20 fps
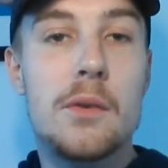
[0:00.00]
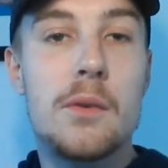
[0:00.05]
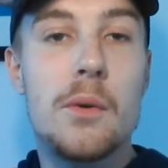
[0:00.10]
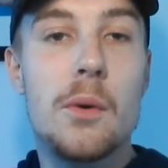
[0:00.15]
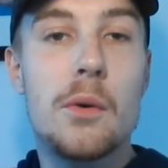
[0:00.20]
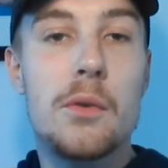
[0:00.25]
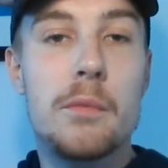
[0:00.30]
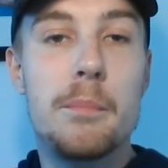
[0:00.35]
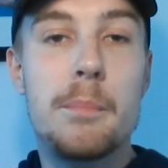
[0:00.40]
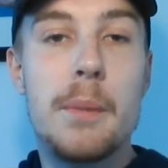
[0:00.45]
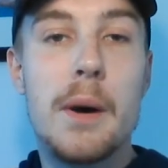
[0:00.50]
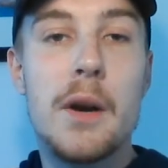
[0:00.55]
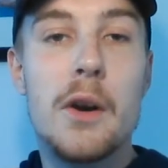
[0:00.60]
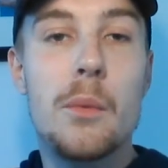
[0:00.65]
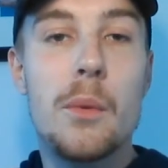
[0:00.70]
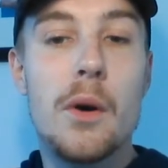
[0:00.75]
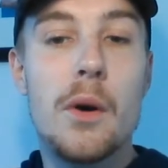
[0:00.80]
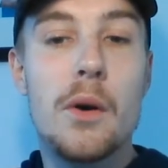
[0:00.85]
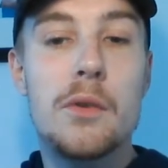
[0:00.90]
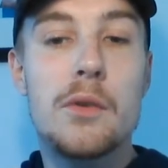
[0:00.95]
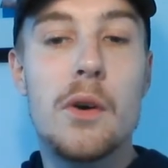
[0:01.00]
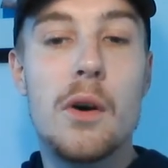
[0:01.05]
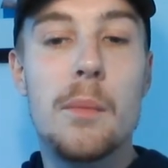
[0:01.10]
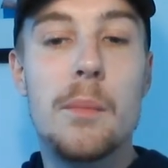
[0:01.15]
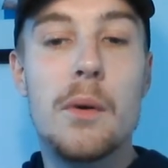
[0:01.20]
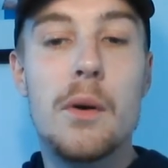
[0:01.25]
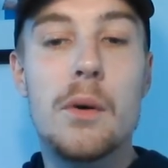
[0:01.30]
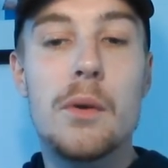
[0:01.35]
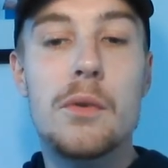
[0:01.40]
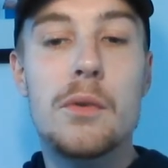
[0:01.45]
goes from bad to worse
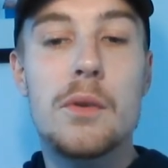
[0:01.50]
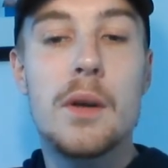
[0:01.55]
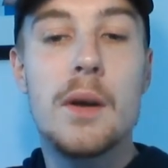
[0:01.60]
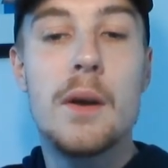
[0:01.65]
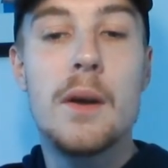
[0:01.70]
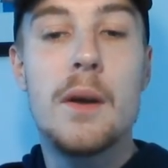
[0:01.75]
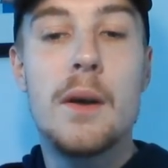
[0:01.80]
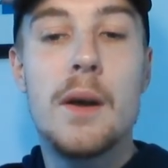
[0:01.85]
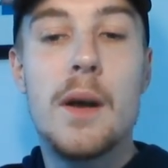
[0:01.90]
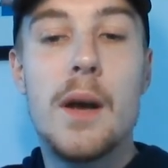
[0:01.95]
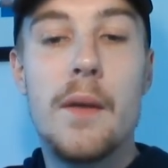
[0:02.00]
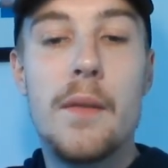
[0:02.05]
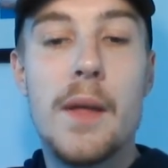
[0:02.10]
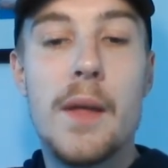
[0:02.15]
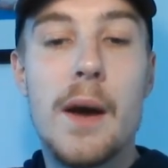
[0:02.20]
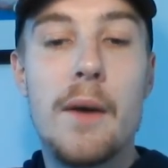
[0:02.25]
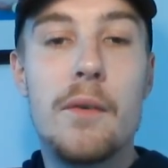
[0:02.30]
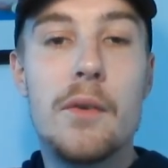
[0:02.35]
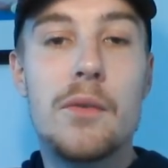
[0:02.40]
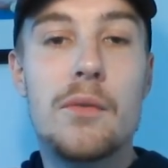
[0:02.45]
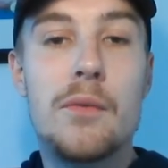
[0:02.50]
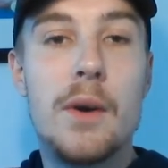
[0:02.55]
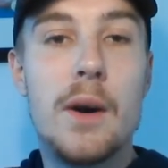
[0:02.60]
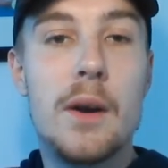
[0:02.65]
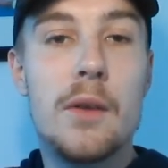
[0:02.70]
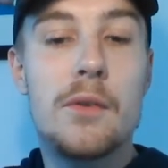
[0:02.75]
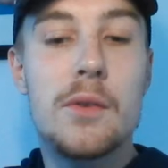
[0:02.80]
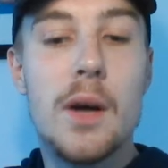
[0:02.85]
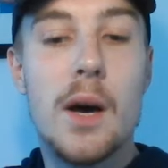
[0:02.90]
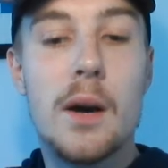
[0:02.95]
almost, and the errors
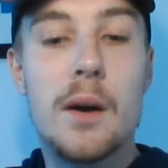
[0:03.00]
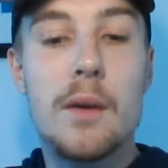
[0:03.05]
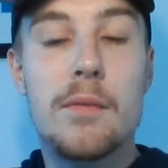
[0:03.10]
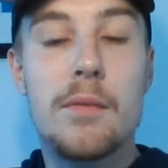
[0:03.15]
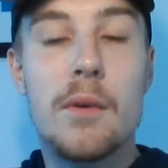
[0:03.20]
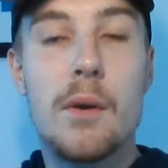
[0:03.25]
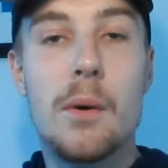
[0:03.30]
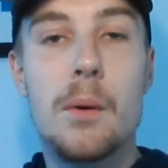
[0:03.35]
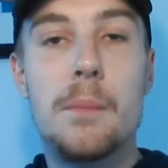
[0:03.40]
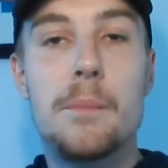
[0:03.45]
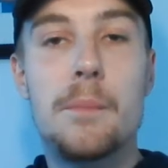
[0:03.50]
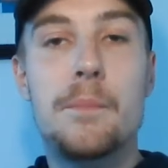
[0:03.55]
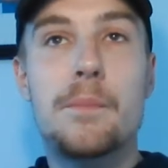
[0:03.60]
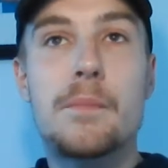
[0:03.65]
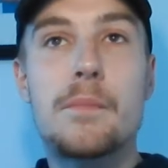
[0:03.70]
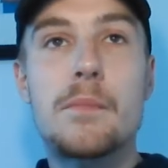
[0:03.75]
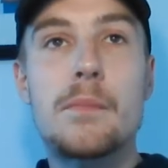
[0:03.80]
really start to flow.